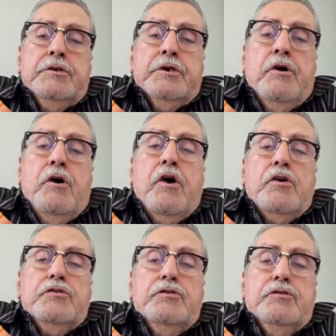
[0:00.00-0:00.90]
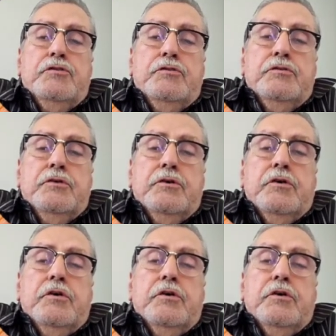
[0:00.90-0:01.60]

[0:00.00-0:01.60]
that causes